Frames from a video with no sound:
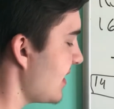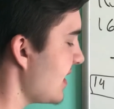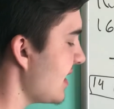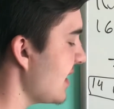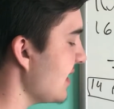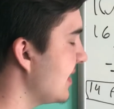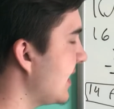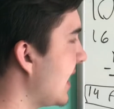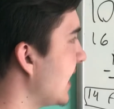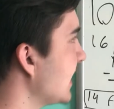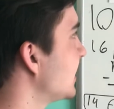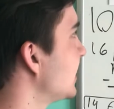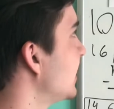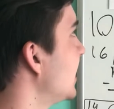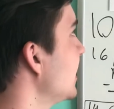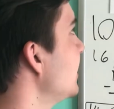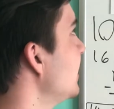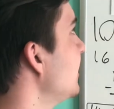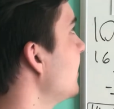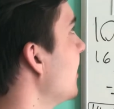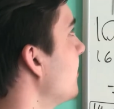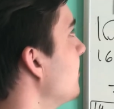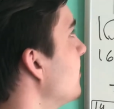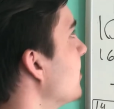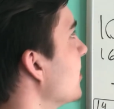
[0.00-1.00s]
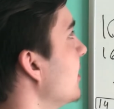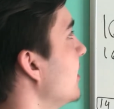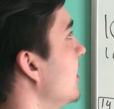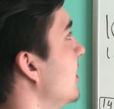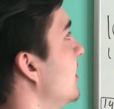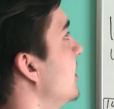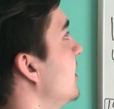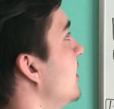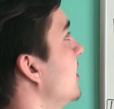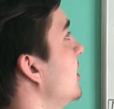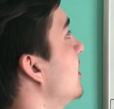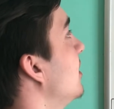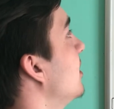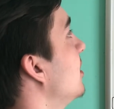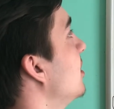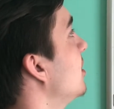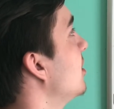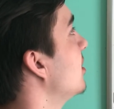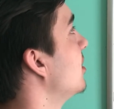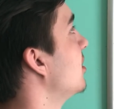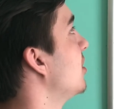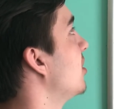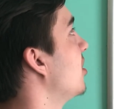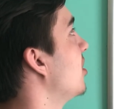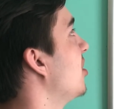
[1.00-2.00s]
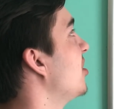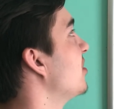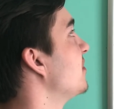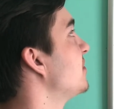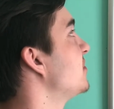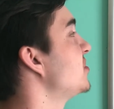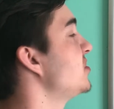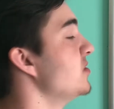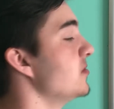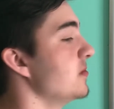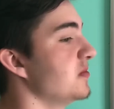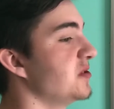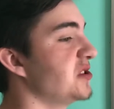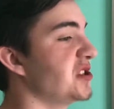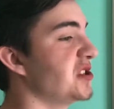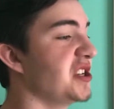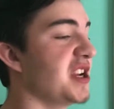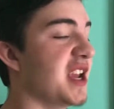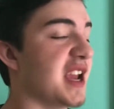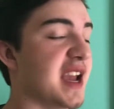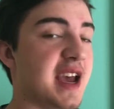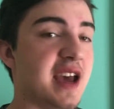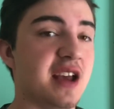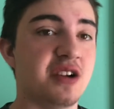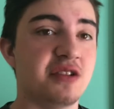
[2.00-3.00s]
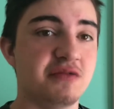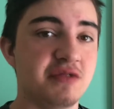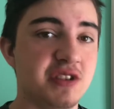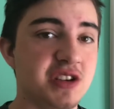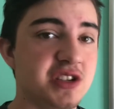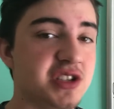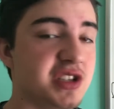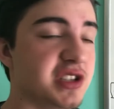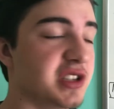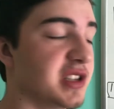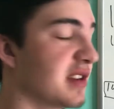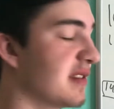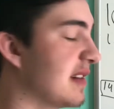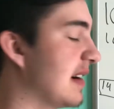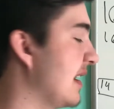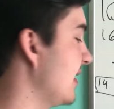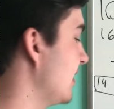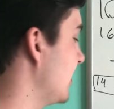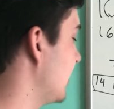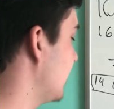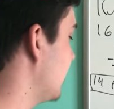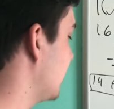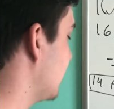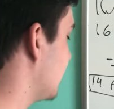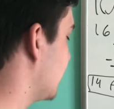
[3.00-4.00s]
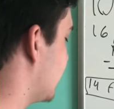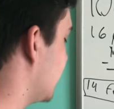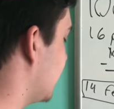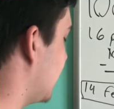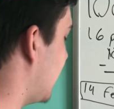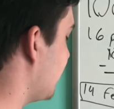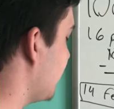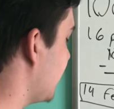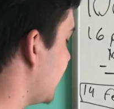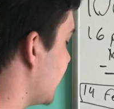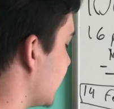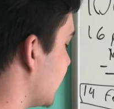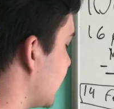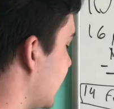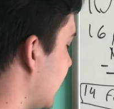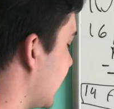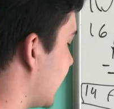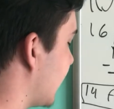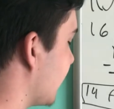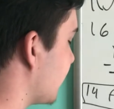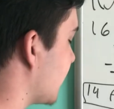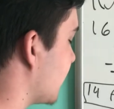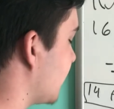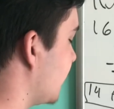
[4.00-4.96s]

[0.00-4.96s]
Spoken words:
that's the number of shoes she had originally, right? So that means that gives us